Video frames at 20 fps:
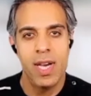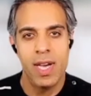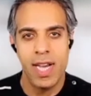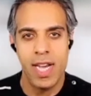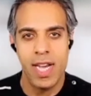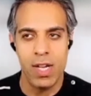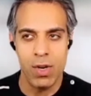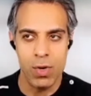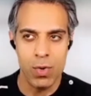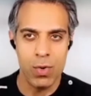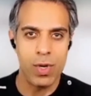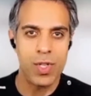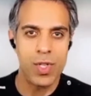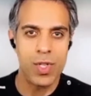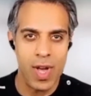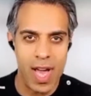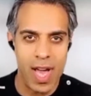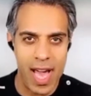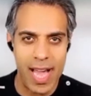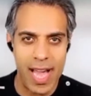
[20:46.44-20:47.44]
in order
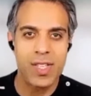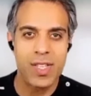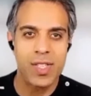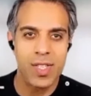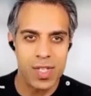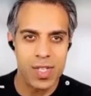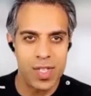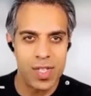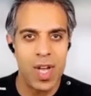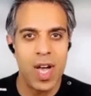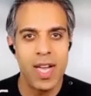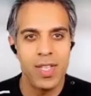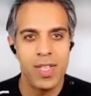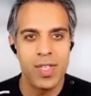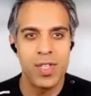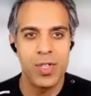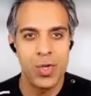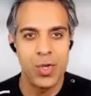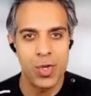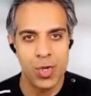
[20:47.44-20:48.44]
to
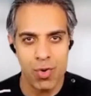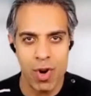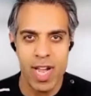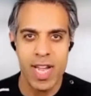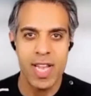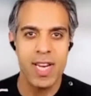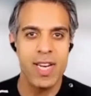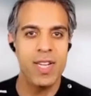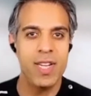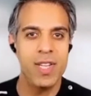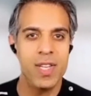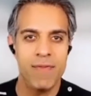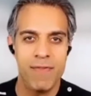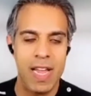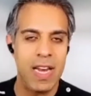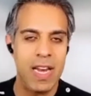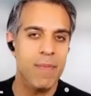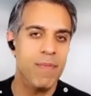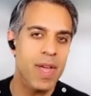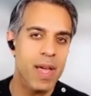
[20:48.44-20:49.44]
exercise and train and
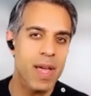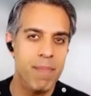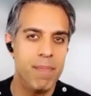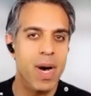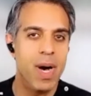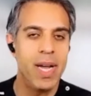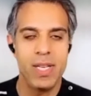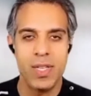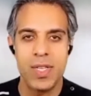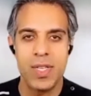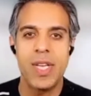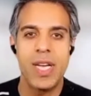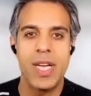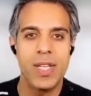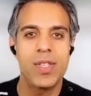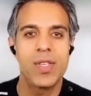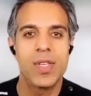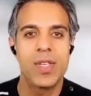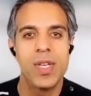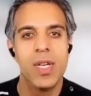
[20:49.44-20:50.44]
develop their mindset
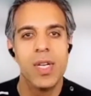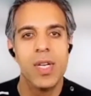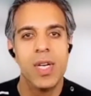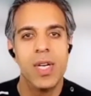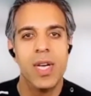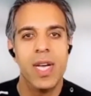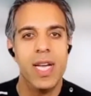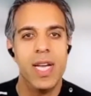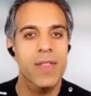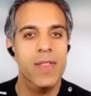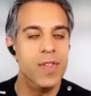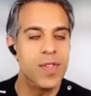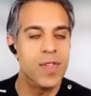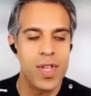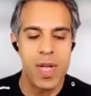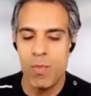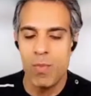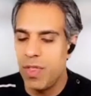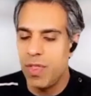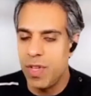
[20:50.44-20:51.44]
in the
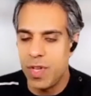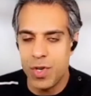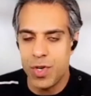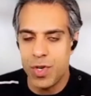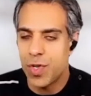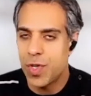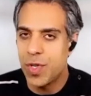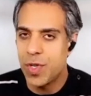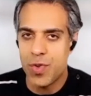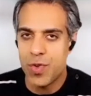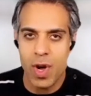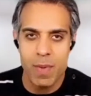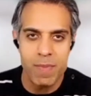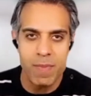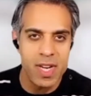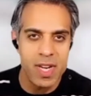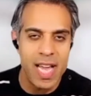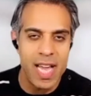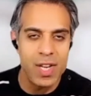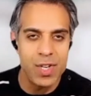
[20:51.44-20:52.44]
same way that you just described the
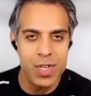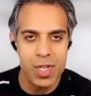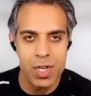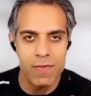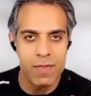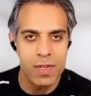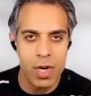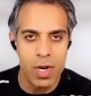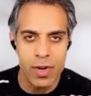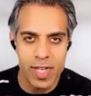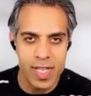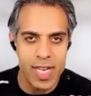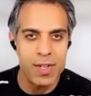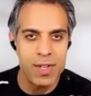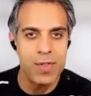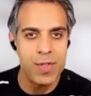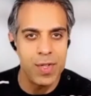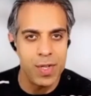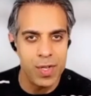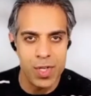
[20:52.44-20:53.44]
analogy of going down
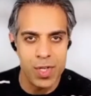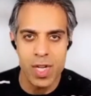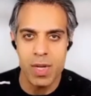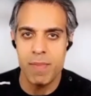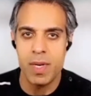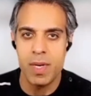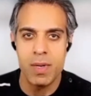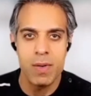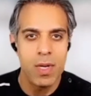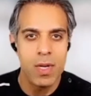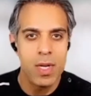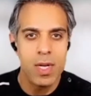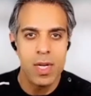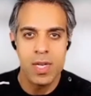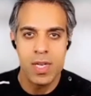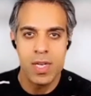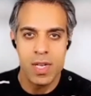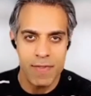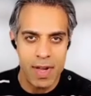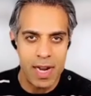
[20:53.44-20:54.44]
to the gym and
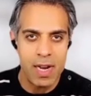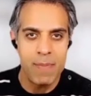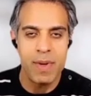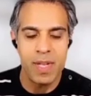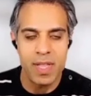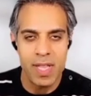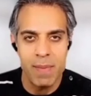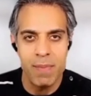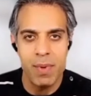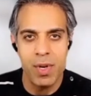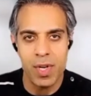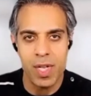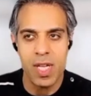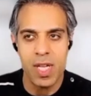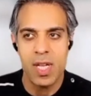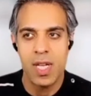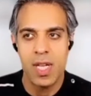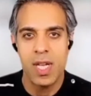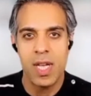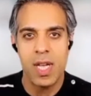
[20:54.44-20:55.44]
developing their body
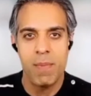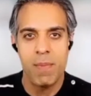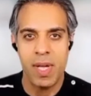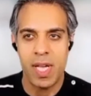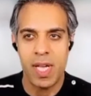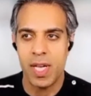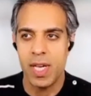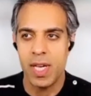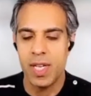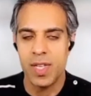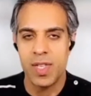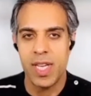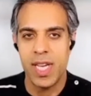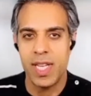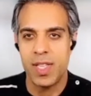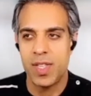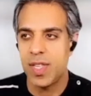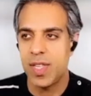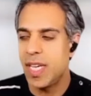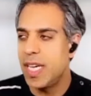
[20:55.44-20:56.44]
because
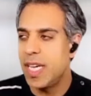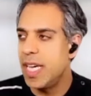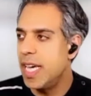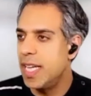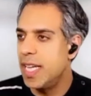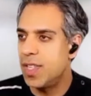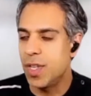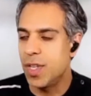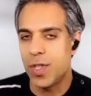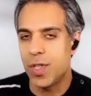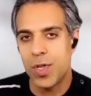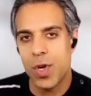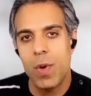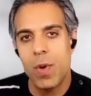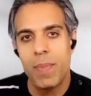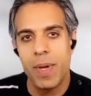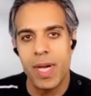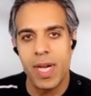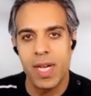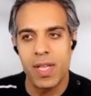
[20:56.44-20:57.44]
it's it's a
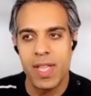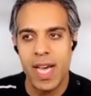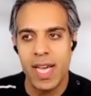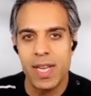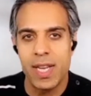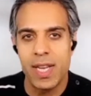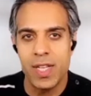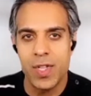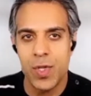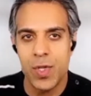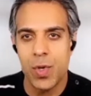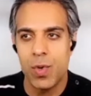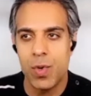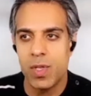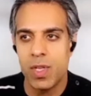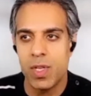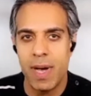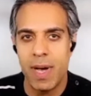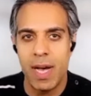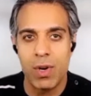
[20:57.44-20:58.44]
topic that is
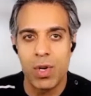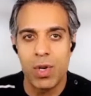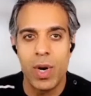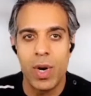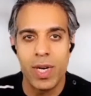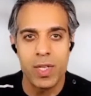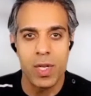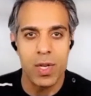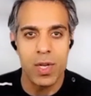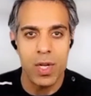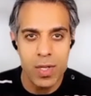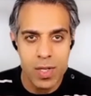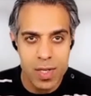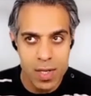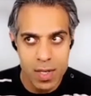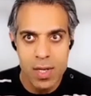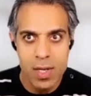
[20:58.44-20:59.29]
talked about quite a lot